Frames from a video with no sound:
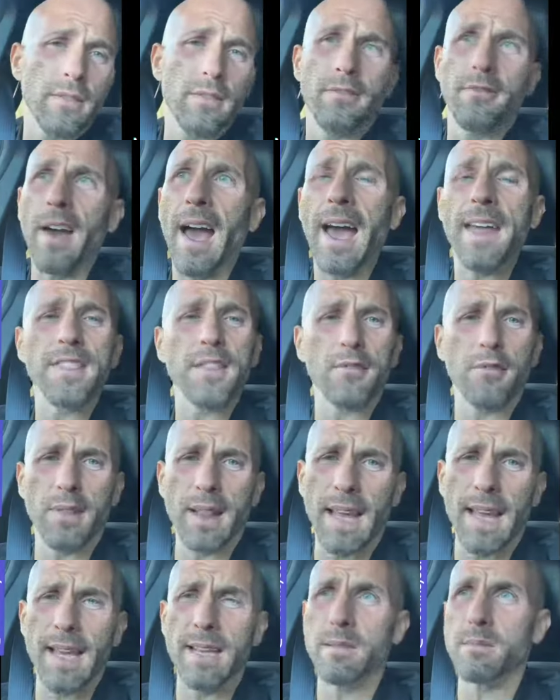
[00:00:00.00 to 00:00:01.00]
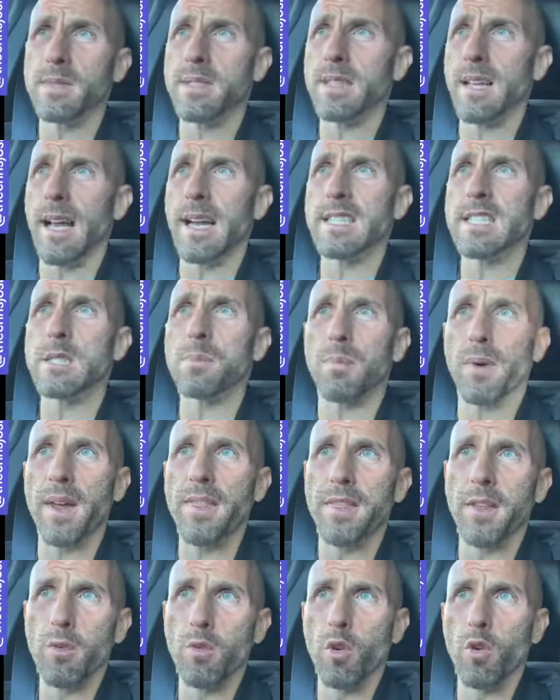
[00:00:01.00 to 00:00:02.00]
fanned the flames and
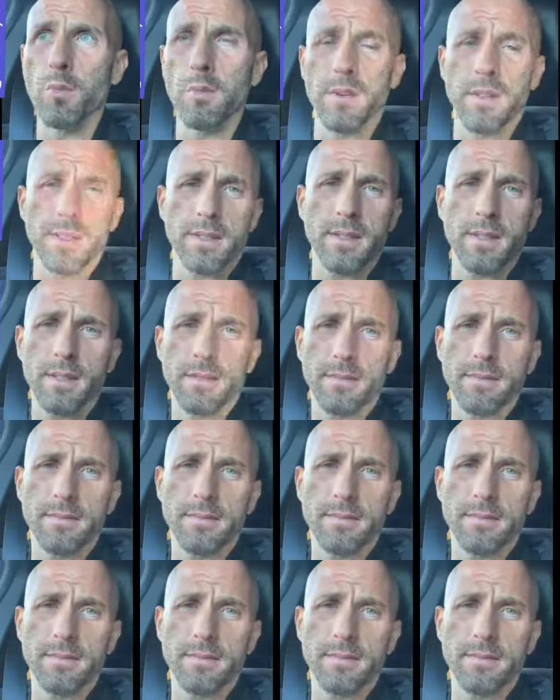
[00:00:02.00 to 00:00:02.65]
spread the rumors.